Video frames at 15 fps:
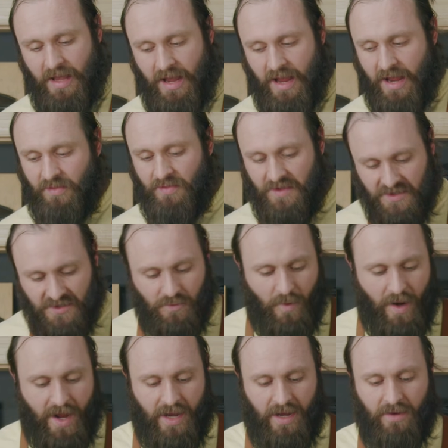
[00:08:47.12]
And this
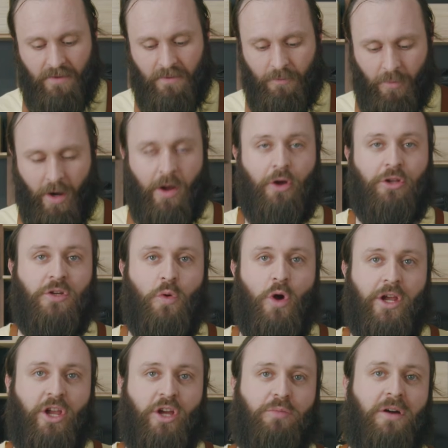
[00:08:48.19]
way, by only
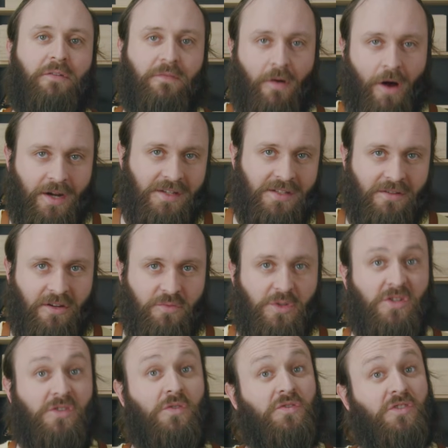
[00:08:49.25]
working on my finer stone, which
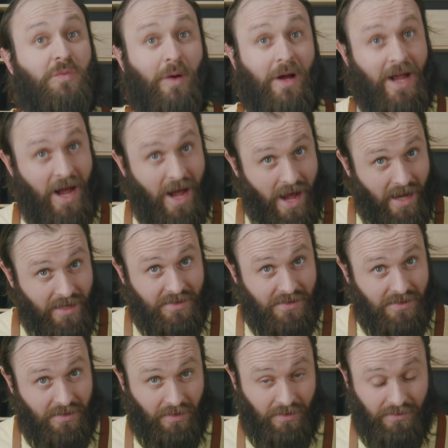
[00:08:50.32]
is also my hardest
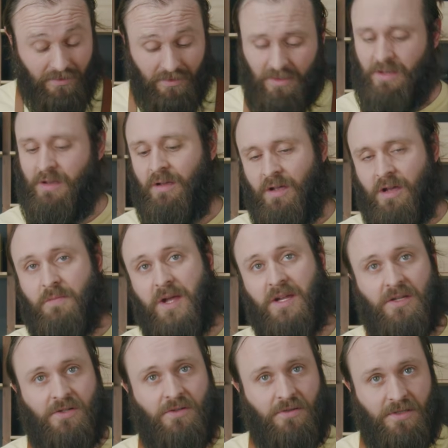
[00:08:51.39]
stone,
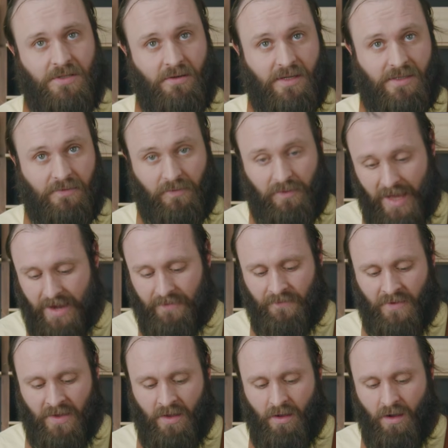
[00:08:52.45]
making sure it's nice and
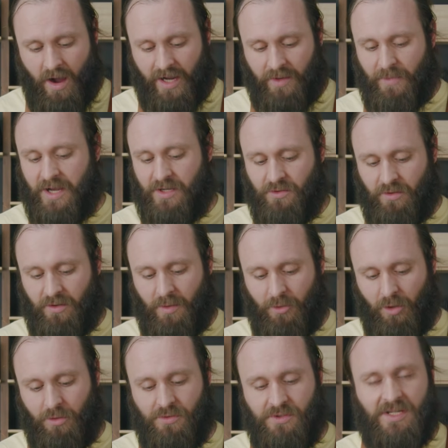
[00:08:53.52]
flat, I can make sure that I'm
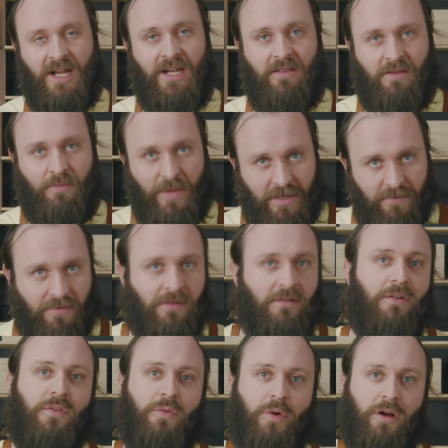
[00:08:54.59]
not losing any of the benefit
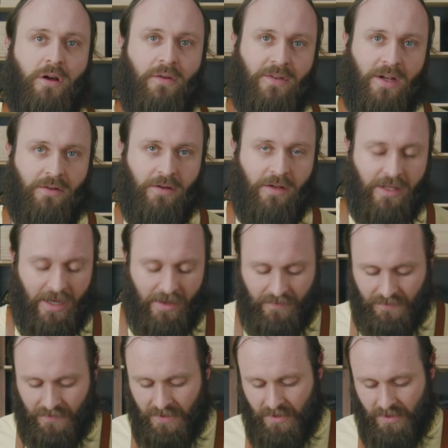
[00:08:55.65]
of the work I've done earlier.
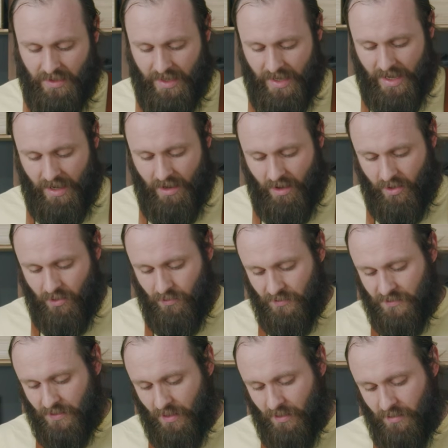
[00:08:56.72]
I
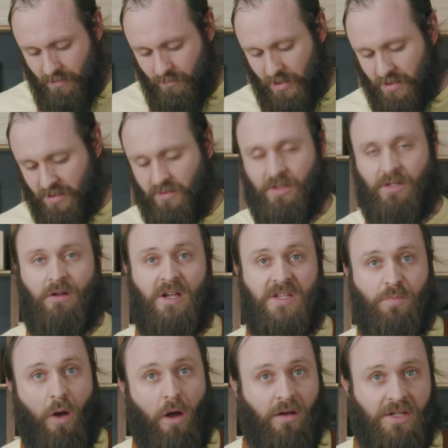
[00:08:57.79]
also, because I've got a nice
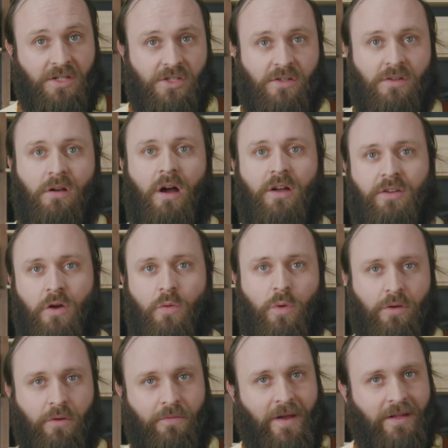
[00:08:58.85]
polish, I don't want
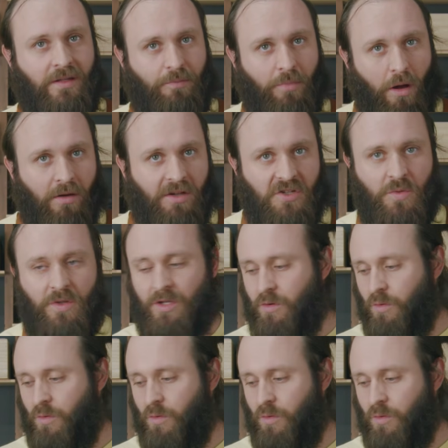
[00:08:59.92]
to affect the polish with a